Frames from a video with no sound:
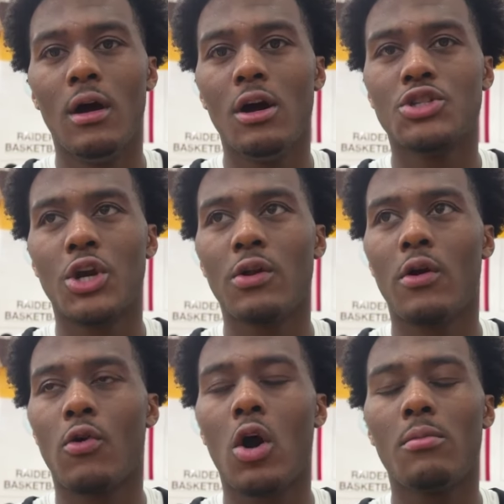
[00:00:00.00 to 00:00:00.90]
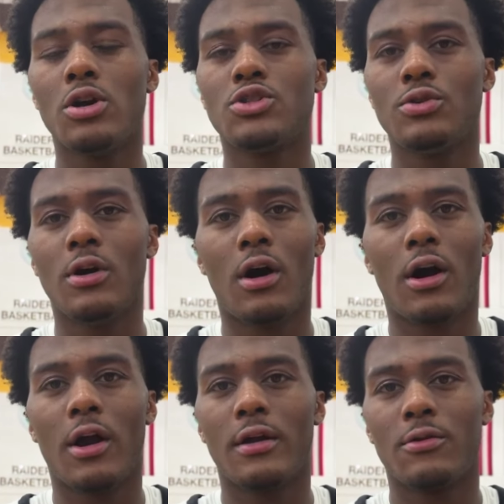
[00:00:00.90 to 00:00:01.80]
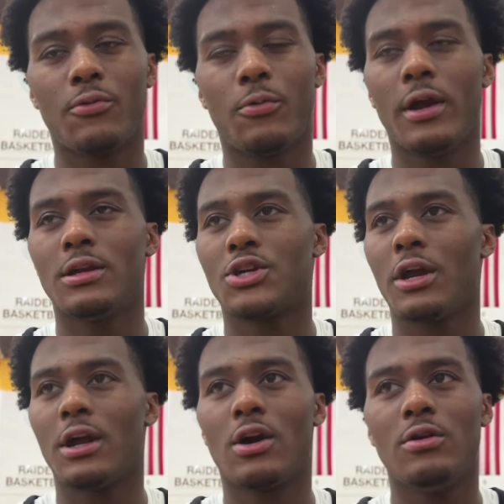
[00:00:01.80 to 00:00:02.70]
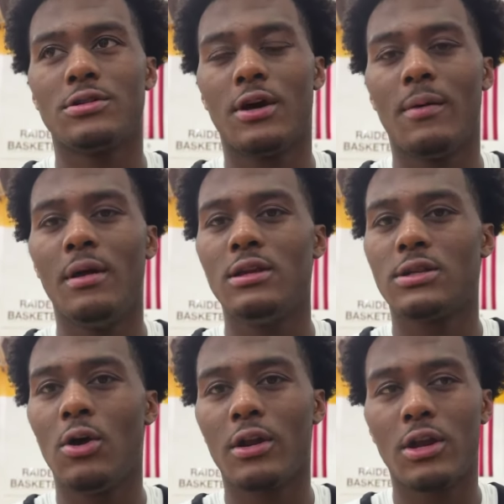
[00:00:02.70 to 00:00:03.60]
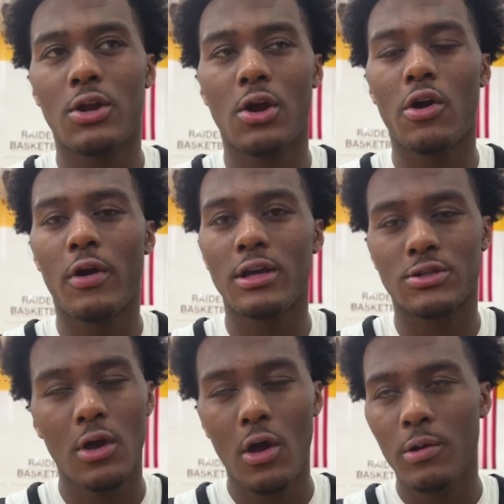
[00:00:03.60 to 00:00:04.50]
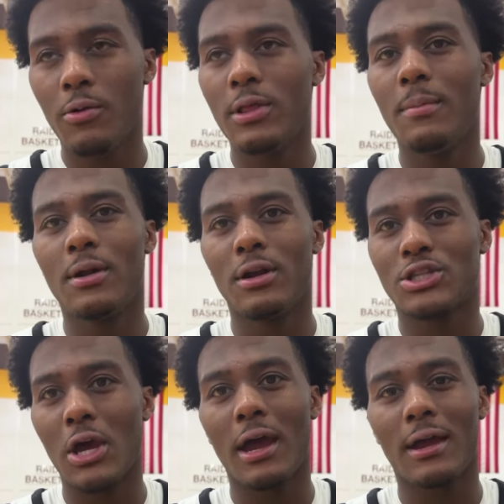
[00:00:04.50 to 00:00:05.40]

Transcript: uh, training with Ron Marshall, our weight training coach, uh, Billy Slogan, and Denaro Rice. You really been on the track,